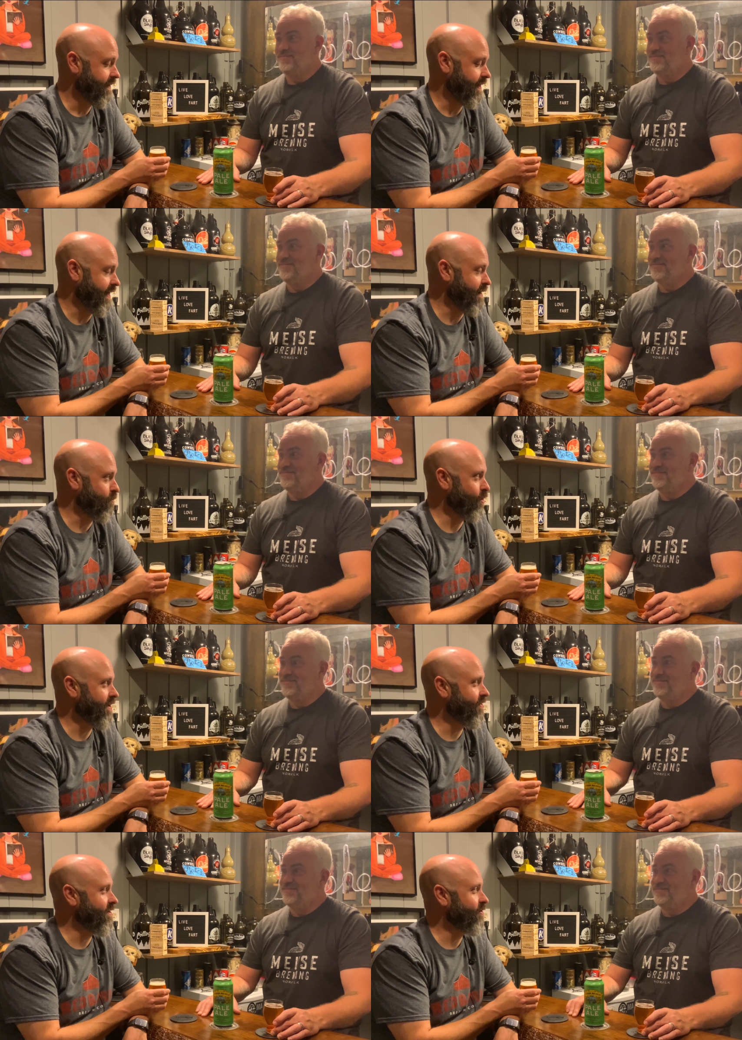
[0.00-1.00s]
Speaker 1: I got more
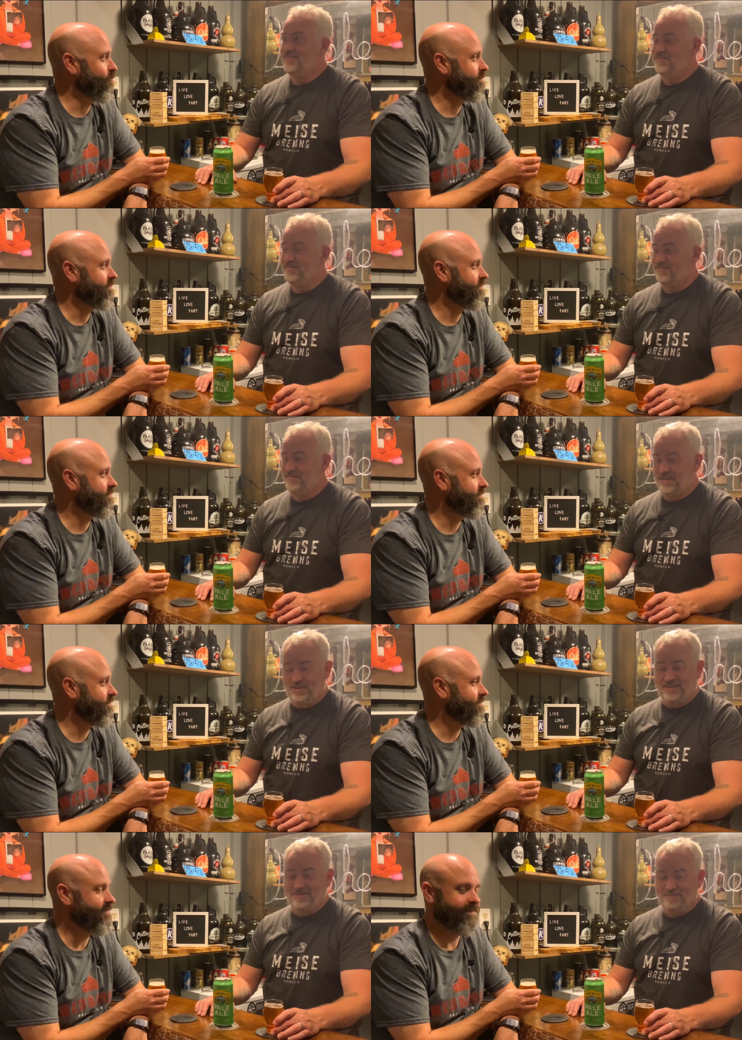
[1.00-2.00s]
head than you.
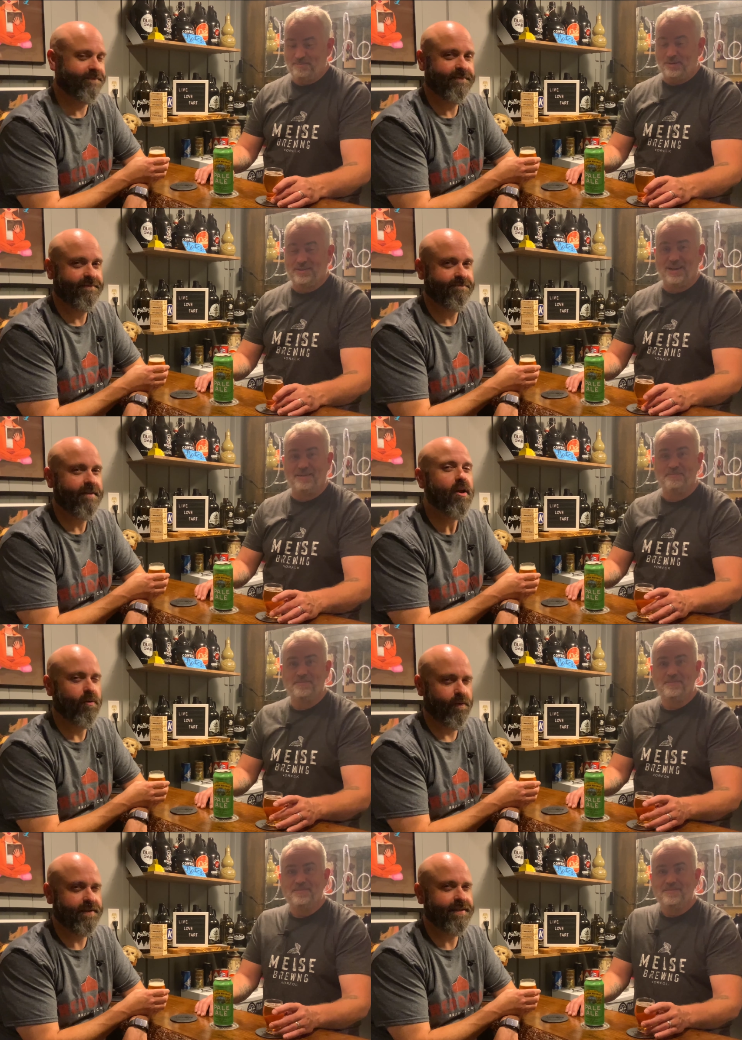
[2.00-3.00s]
Both time.
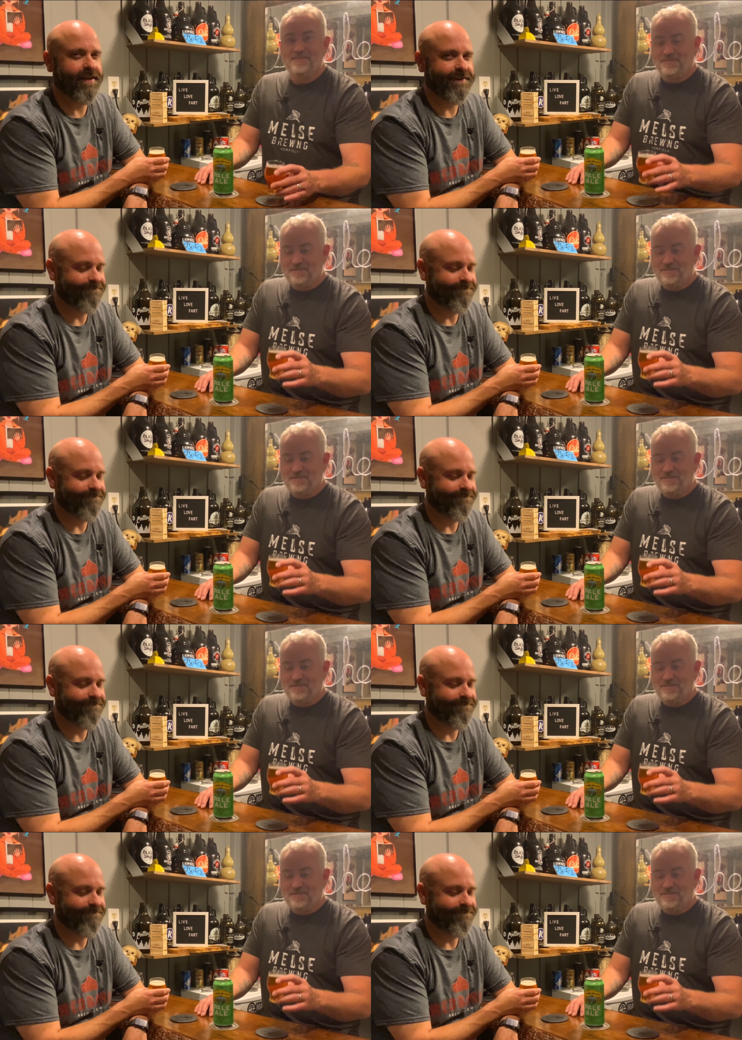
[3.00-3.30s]
Once again.